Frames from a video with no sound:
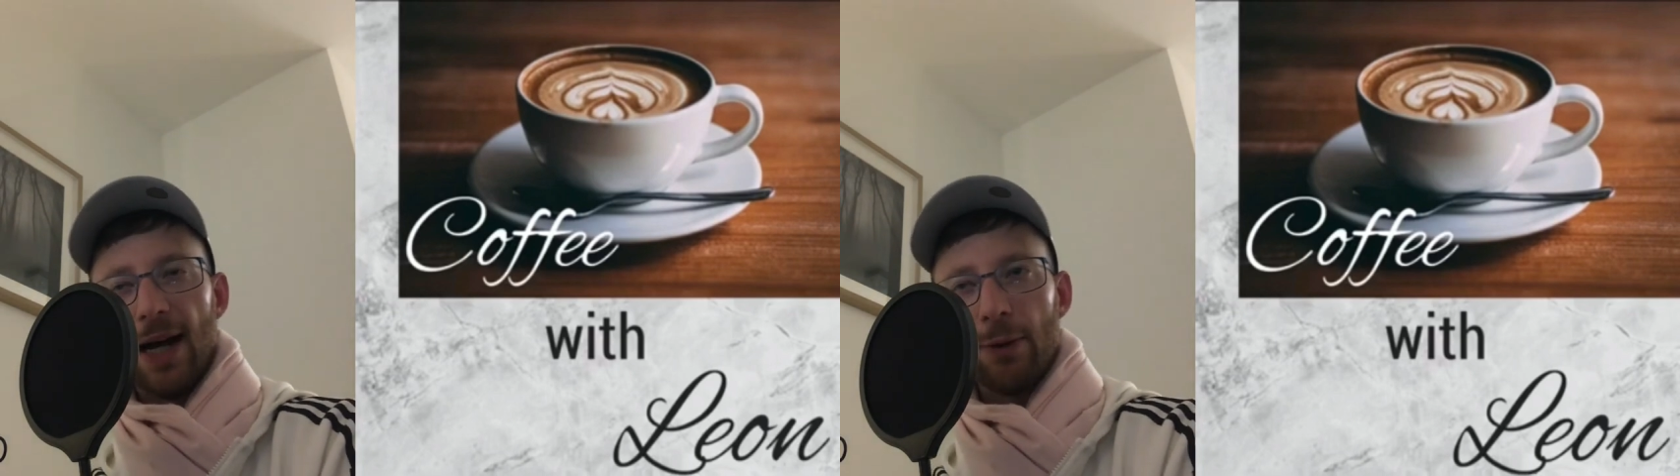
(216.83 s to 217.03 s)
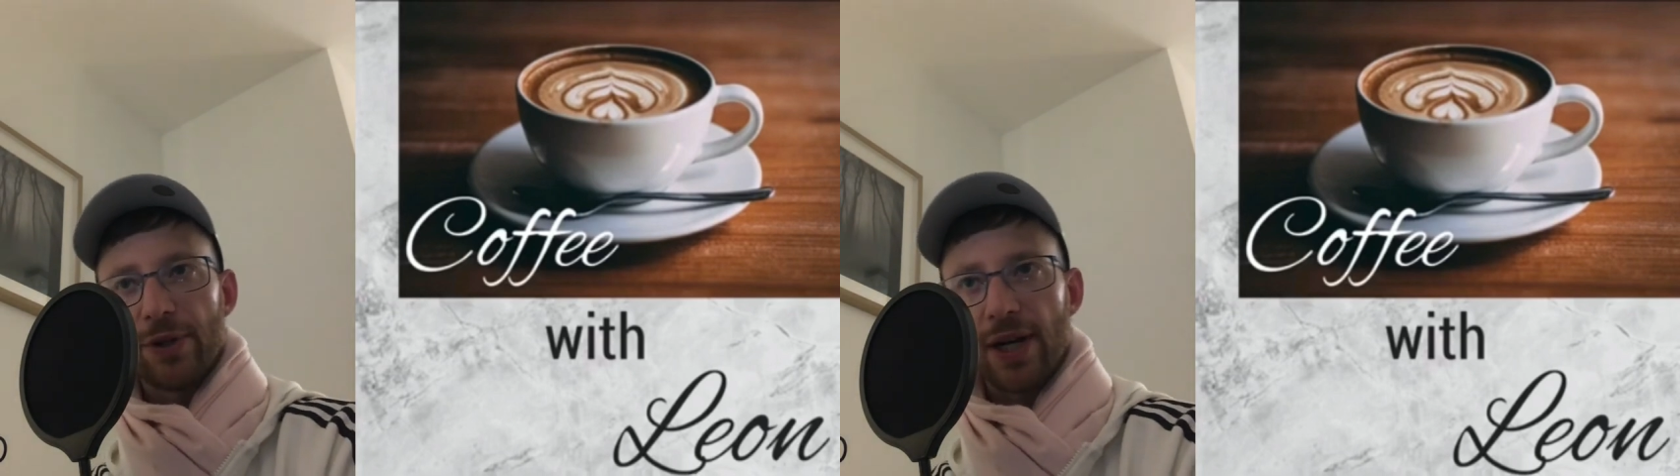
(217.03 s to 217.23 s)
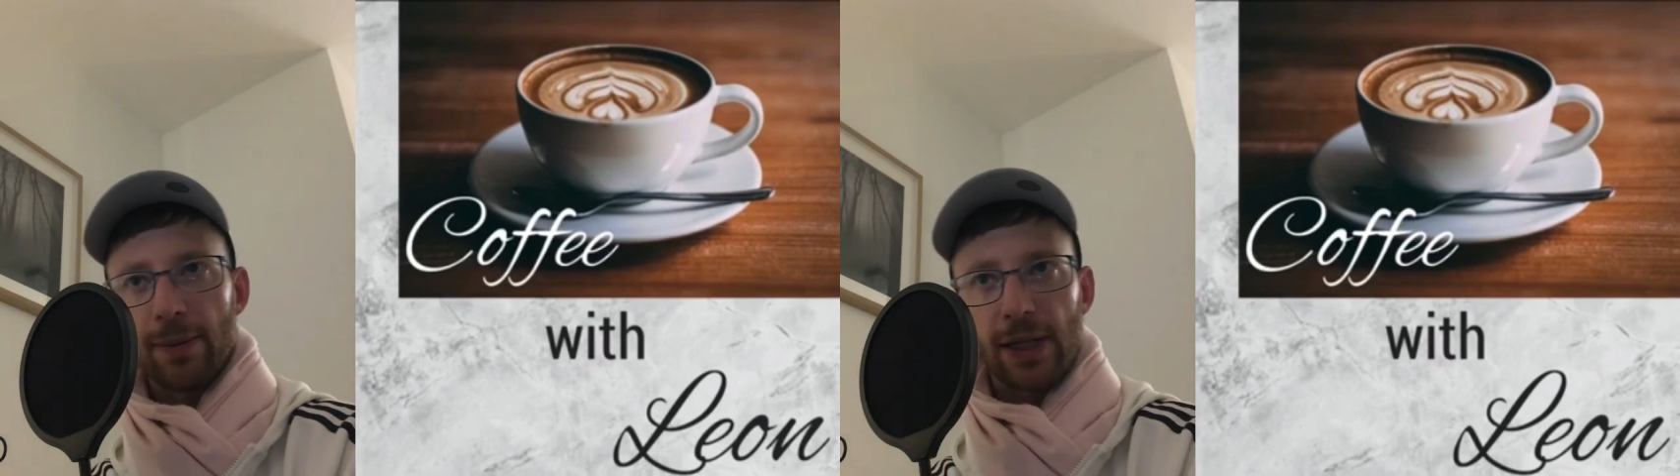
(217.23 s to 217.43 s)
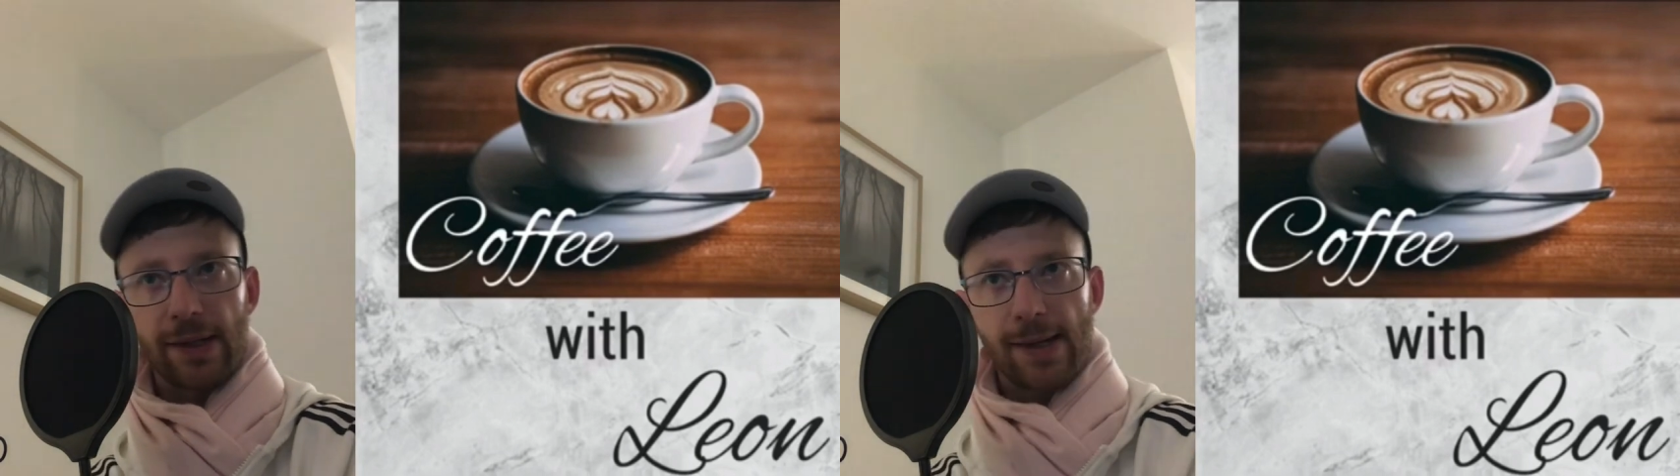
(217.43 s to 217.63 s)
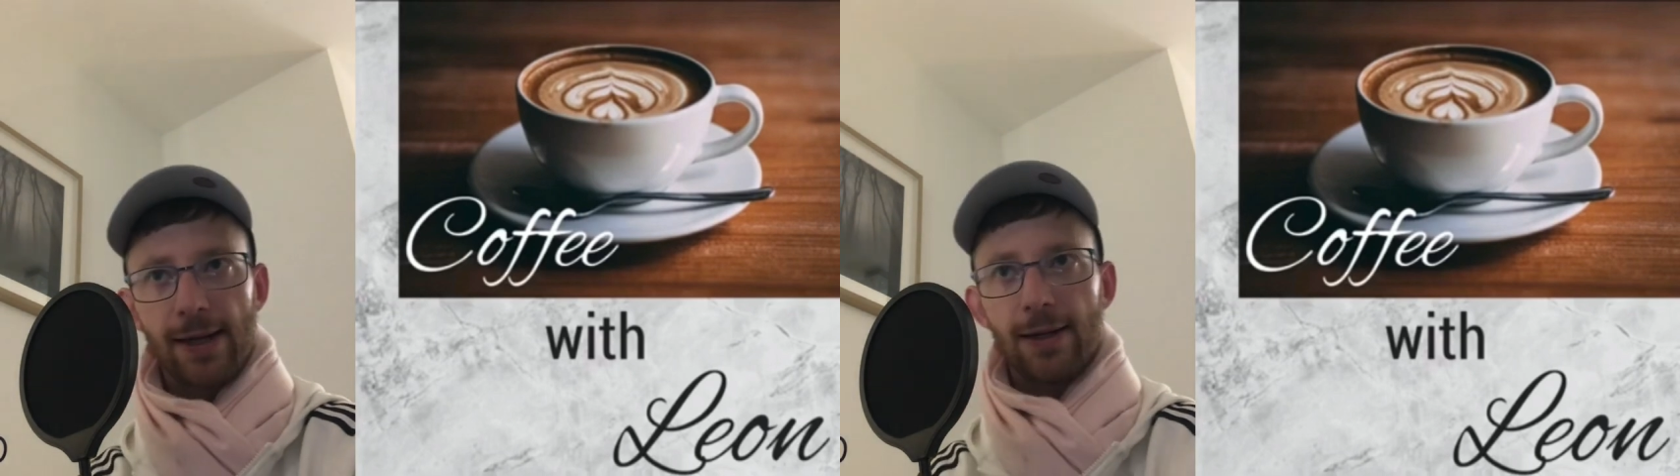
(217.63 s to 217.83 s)
I was there
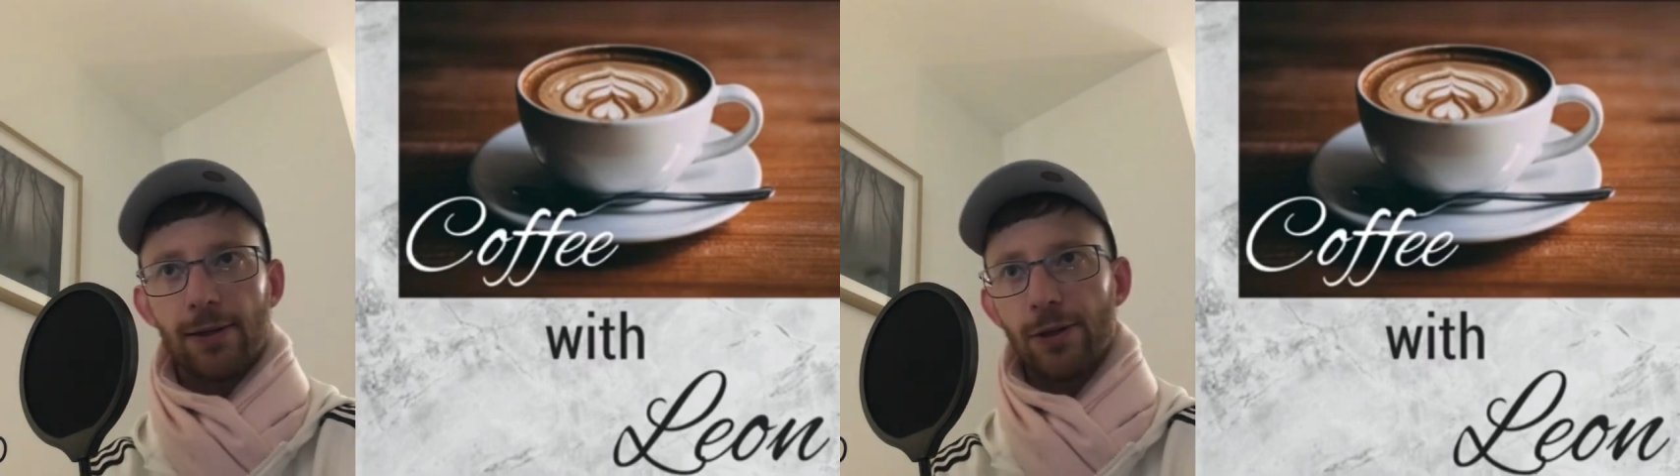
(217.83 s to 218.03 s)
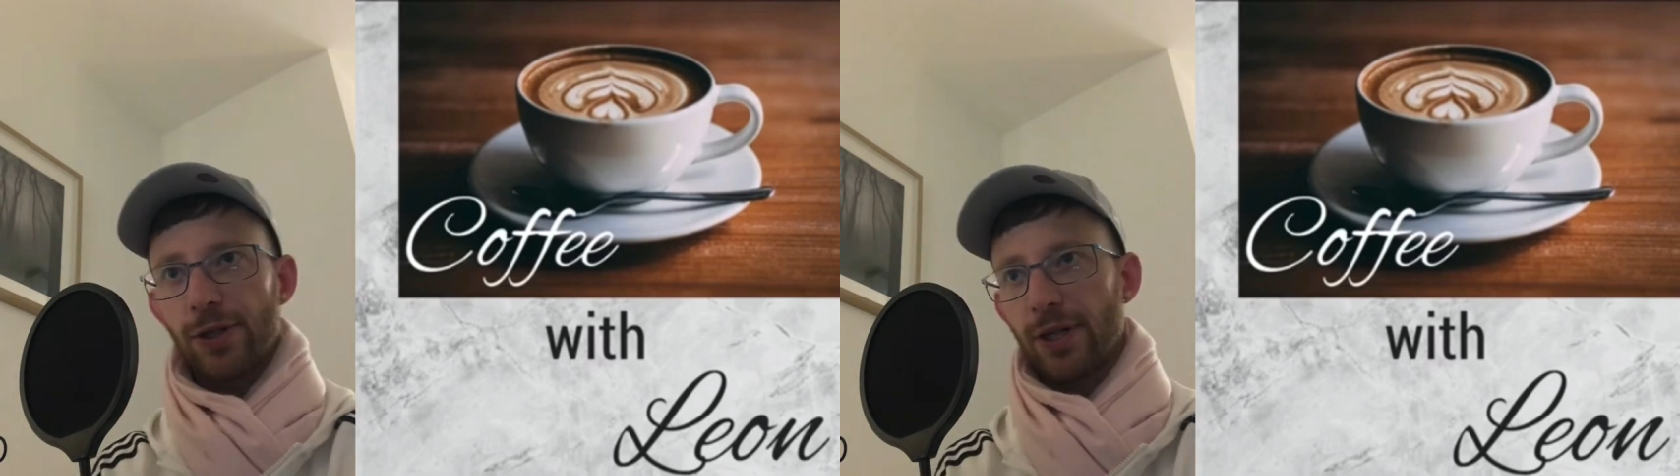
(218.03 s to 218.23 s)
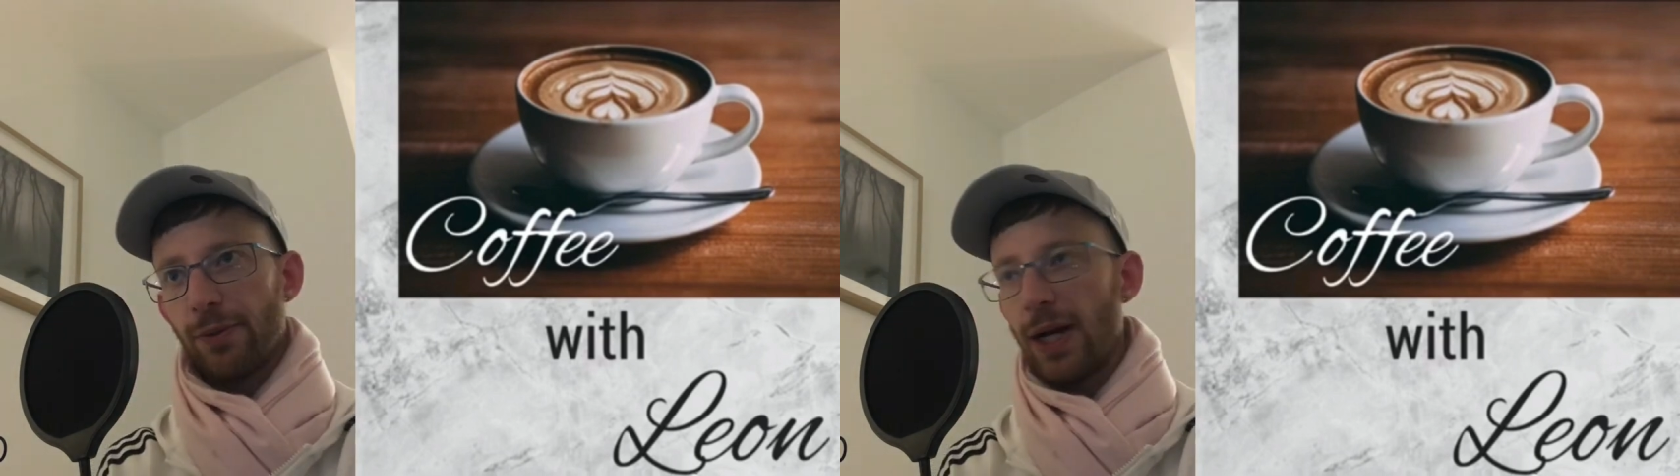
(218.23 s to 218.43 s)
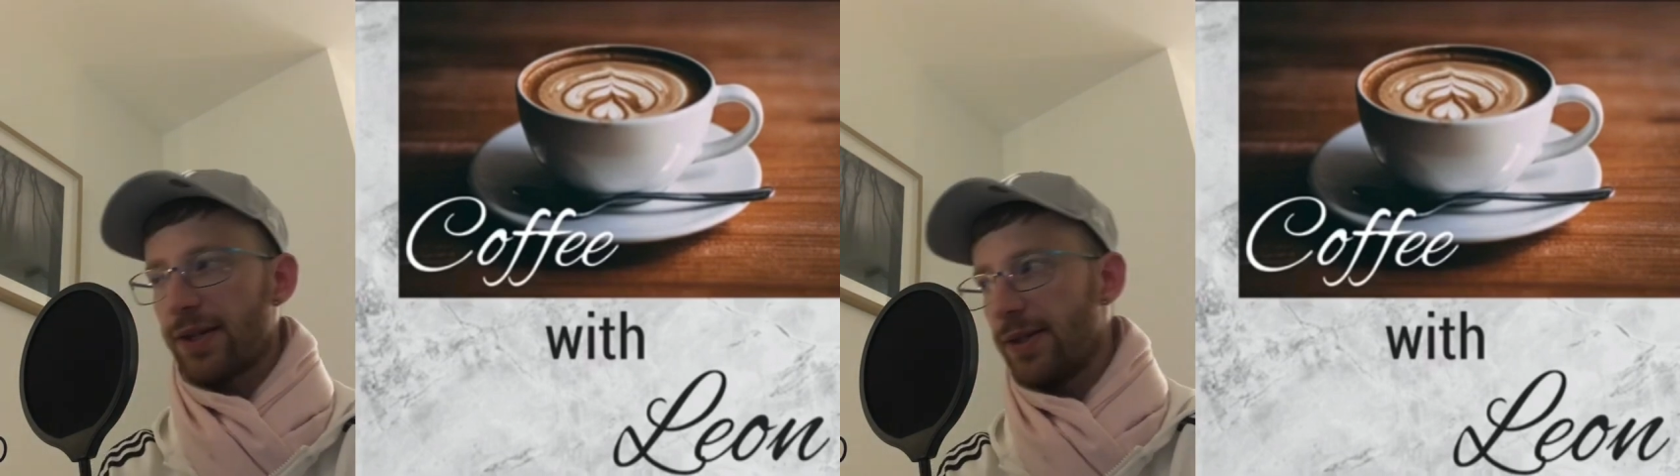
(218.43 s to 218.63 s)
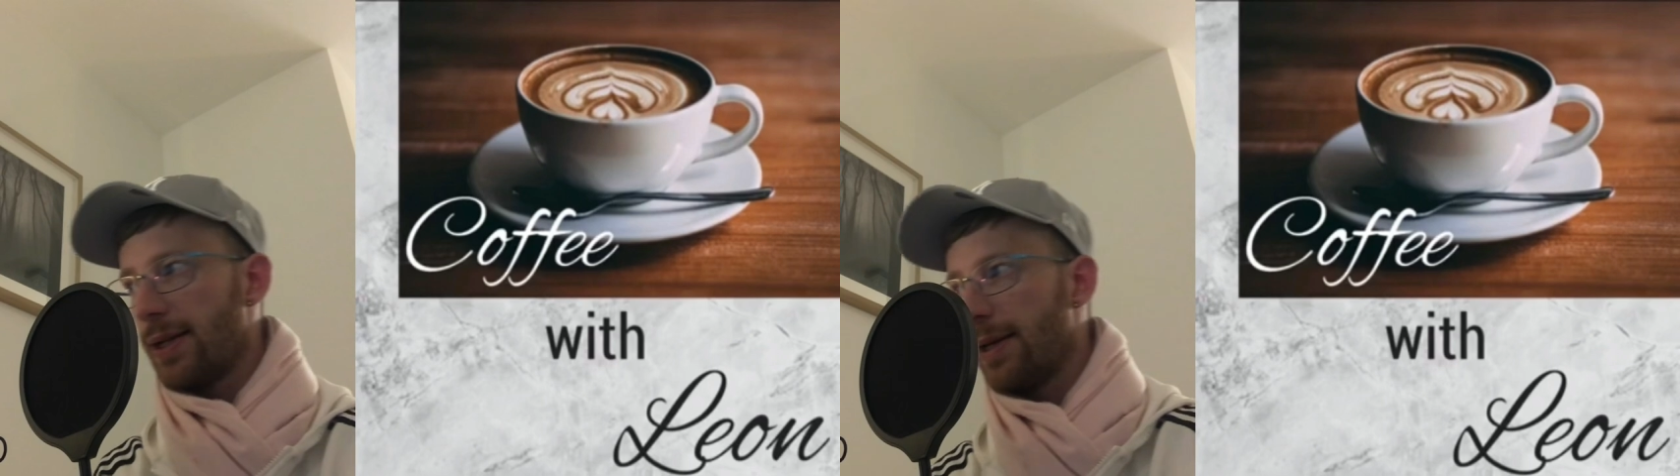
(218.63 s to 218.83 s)
because I had an allergic
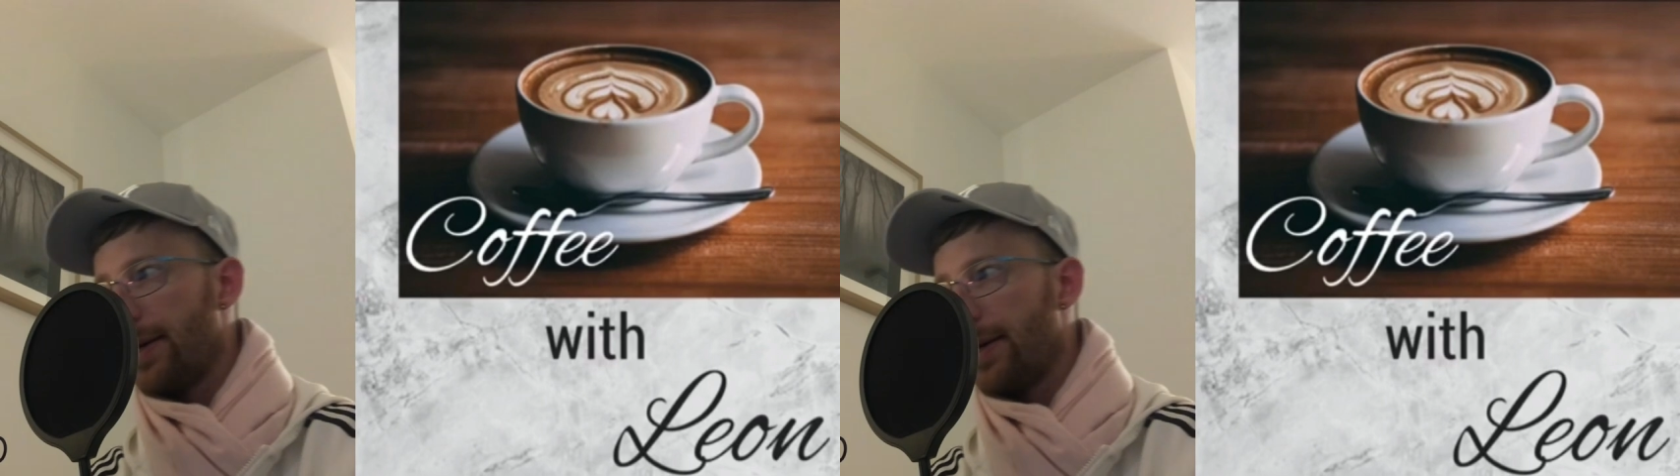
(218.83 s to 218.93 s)
reaction.